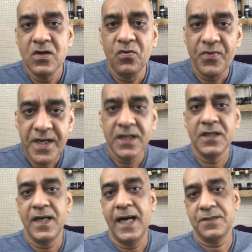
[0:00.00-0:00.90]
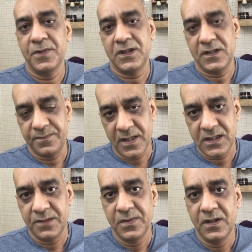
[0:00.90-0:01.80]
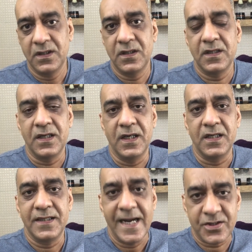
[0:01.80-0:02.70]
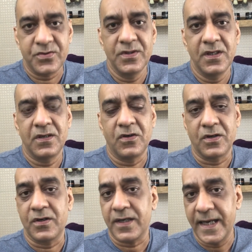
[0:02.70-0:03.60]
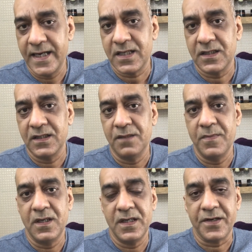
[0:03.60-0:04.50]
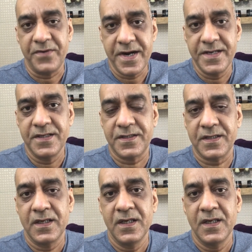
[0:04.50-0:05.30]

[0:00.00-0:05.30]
vegan as much as possible, natural or organic ingredients,